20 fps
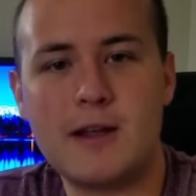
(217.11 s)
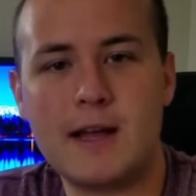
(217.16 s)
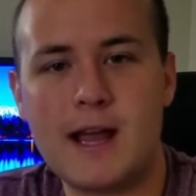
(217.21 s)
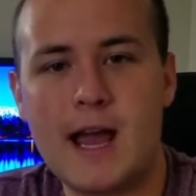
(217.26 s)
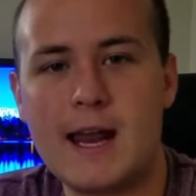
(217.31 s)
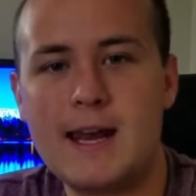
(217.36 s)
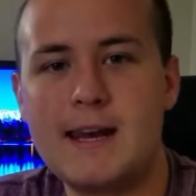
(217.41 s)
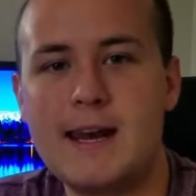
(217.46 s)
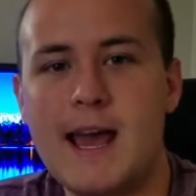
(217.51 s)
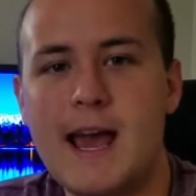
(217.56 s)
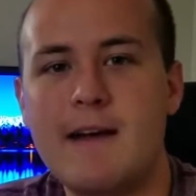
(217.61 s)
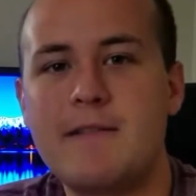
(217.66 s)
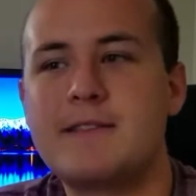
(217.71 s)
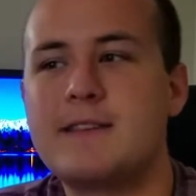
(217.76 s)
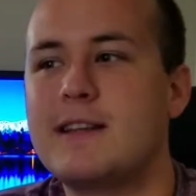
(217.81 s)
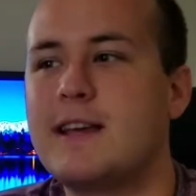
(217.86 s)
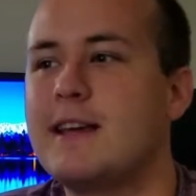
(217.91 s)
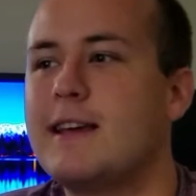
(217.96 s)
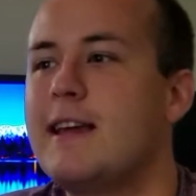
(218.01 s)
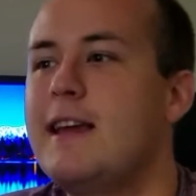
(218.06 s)
Like I didn't have
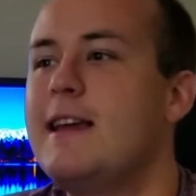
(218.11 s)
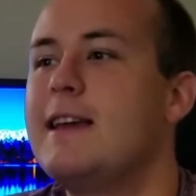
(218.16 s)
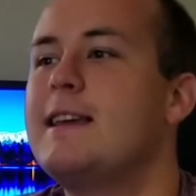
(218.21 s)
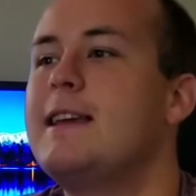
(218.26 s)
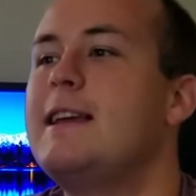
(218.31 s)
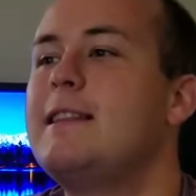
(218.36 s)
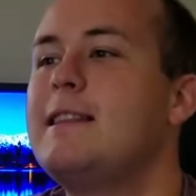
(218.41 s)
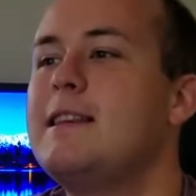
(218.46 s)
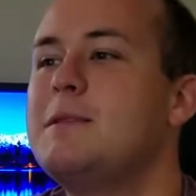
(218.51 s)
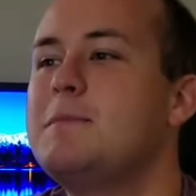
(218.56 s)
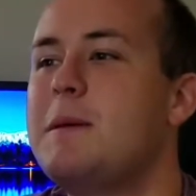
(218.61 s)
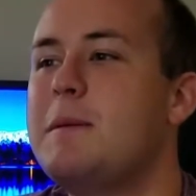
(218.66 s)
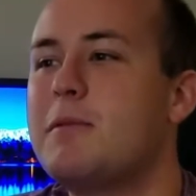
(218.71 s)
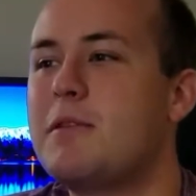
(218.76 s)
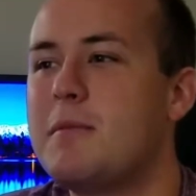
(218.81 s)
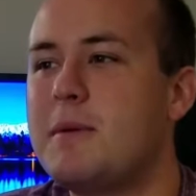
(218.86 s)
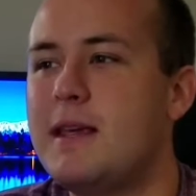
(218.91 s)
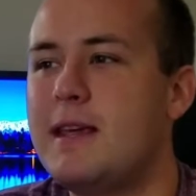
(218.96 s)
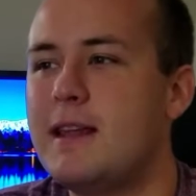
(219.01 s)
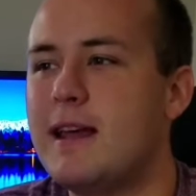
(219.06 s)
to like get these people
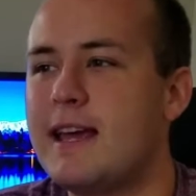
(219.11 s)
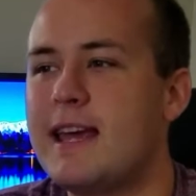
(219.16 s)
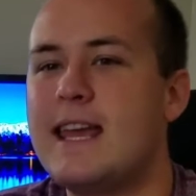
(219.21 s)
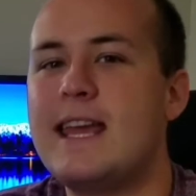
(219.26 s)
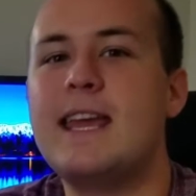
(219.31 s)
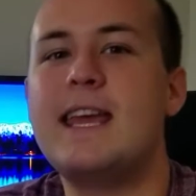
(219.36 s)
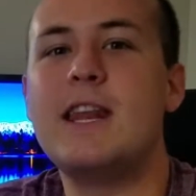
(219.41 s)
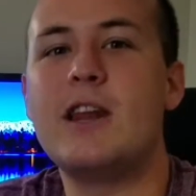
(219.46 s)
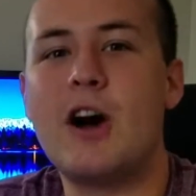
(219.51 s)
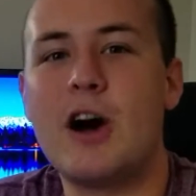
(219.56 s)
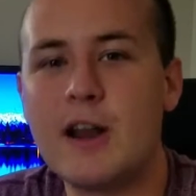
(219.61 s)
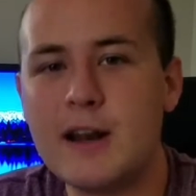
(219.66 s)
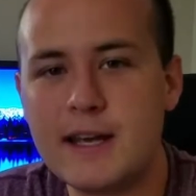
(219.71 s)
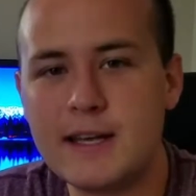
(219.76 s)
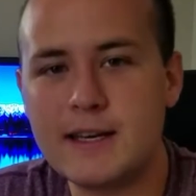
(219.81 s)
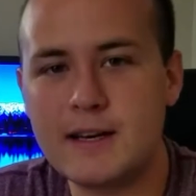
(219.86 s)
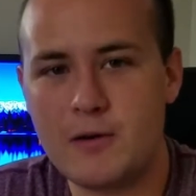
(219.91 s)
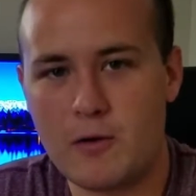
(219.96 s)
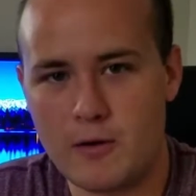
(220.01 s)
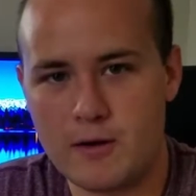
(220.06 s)
to be like in on
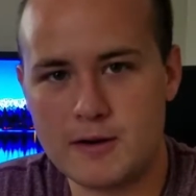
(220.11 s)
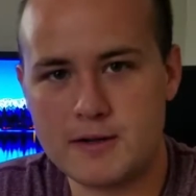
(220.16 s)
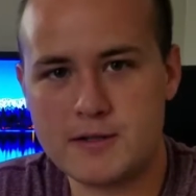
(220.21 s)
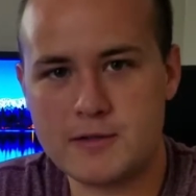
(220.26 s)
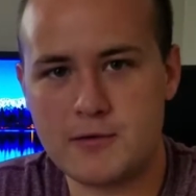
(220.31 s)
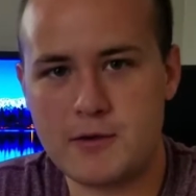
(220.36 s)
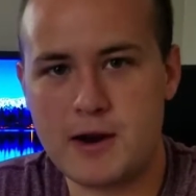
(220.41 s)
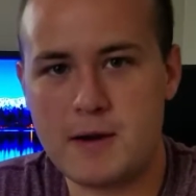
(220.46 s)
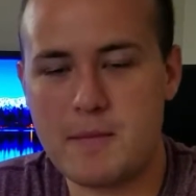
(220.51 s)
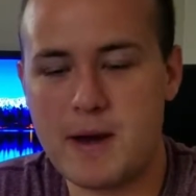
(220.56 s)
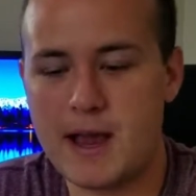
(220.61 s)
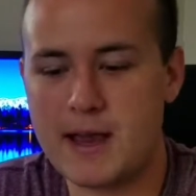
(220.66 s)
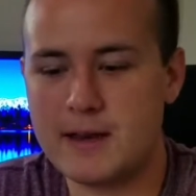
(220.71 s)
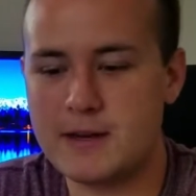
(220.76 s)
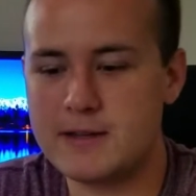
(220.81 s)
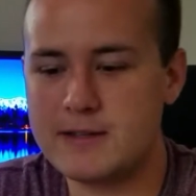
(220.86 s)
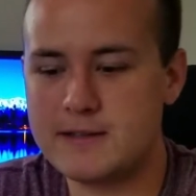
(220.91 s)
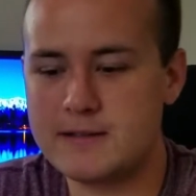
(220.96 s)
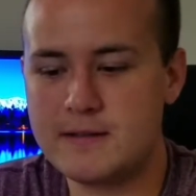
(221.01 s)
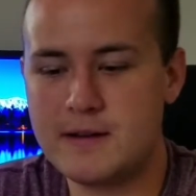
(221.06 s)
it in order to stream. I can
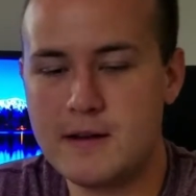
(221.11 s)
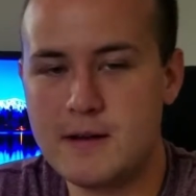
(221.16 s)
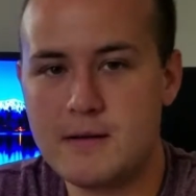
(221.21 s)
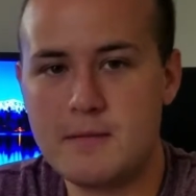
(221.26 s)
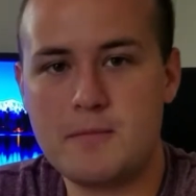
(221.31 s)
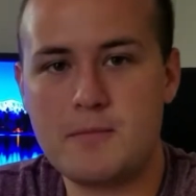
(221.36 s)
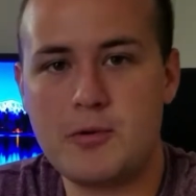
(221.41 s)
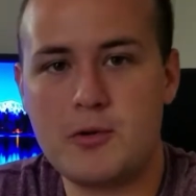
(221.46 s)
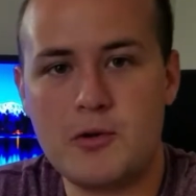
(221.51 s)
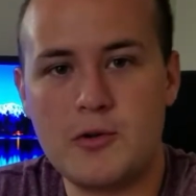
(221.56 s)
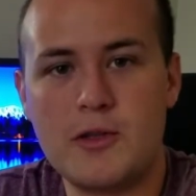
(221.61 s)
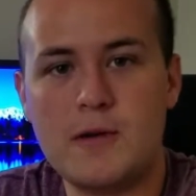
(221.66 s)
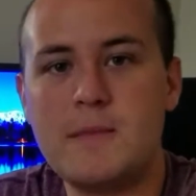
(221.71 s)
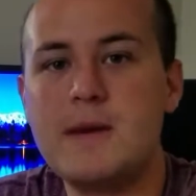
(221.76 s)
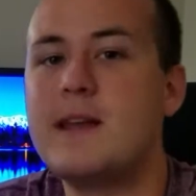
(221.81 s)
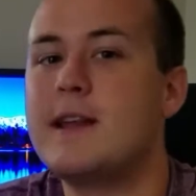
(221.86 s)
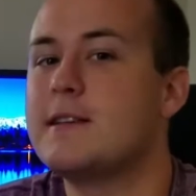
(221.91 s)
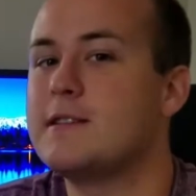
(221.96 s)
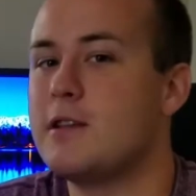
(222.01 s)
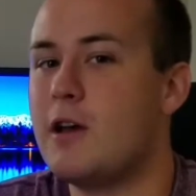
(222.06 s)
just pull them
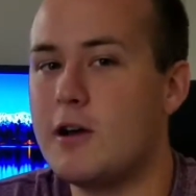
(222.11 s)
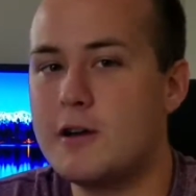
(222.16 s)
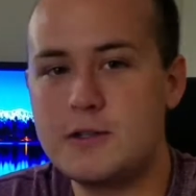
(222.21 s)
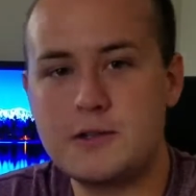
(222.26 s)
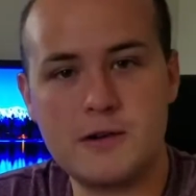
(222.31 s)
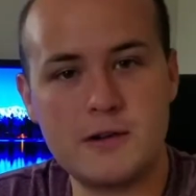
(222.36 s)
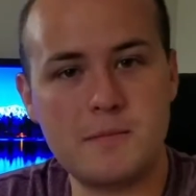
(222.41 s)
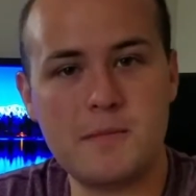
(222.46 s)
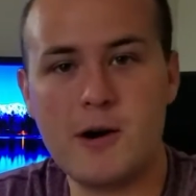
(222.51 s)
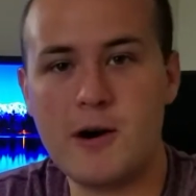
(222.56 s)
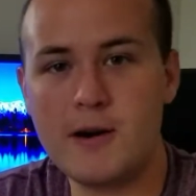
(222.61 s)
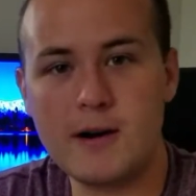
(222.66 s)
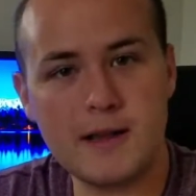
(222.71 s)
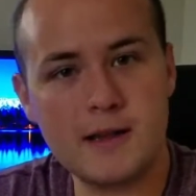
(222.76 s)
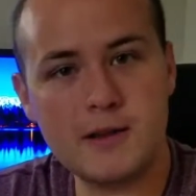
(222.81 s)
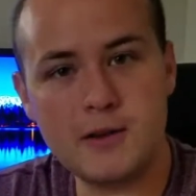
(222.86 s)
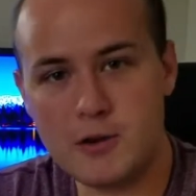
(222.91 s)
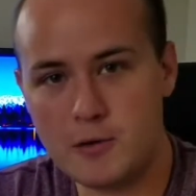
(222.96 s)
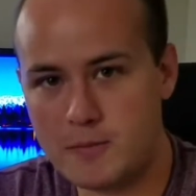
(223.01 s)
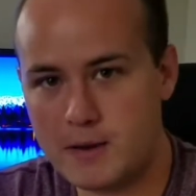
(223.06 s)
in. As long as you're in the party,
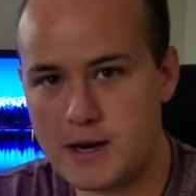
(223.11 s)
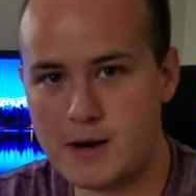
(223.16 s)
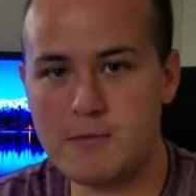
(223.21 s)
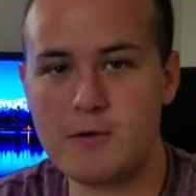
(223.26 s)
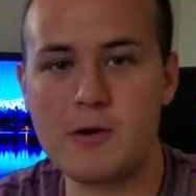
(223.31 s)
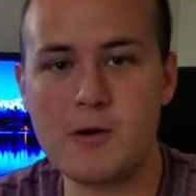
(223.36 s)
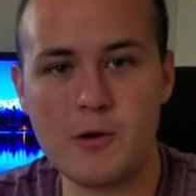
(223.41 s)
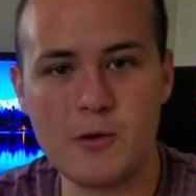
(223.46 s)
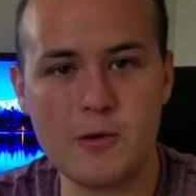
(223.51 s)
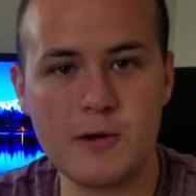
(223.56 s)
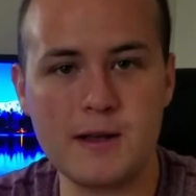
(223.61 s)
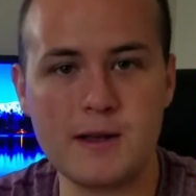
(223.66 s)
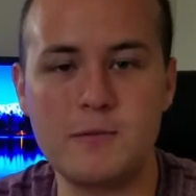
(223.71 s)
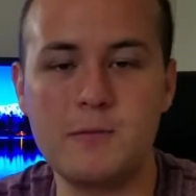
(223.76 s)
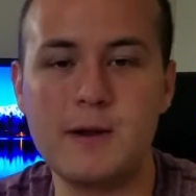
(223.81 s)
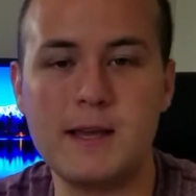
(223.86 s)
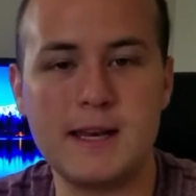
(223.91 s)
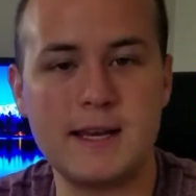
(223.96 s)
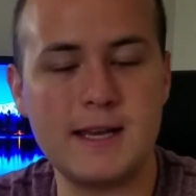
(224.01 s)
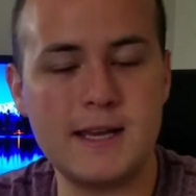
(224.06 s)
you're being recorded,
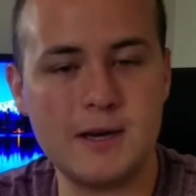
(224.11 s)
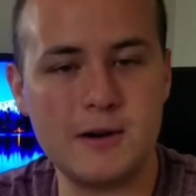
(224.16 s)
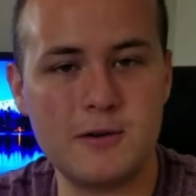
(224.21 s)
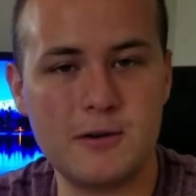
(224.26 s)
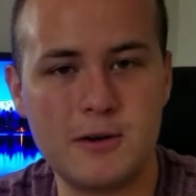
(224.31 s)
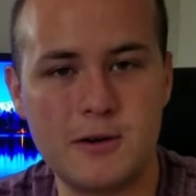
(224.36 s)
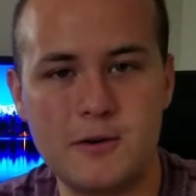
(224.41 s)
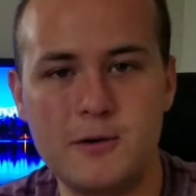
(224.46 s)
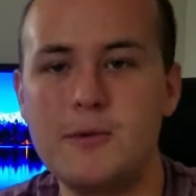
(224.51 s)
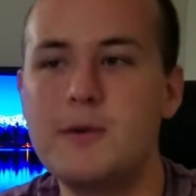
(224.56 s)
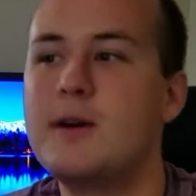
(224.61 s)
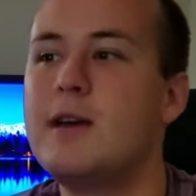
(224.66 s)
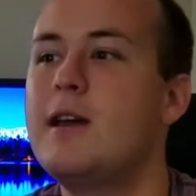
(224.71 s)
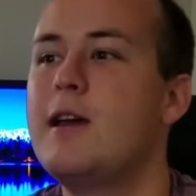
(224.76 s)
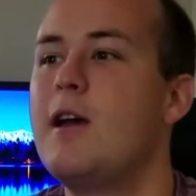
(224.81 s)
we can hear you.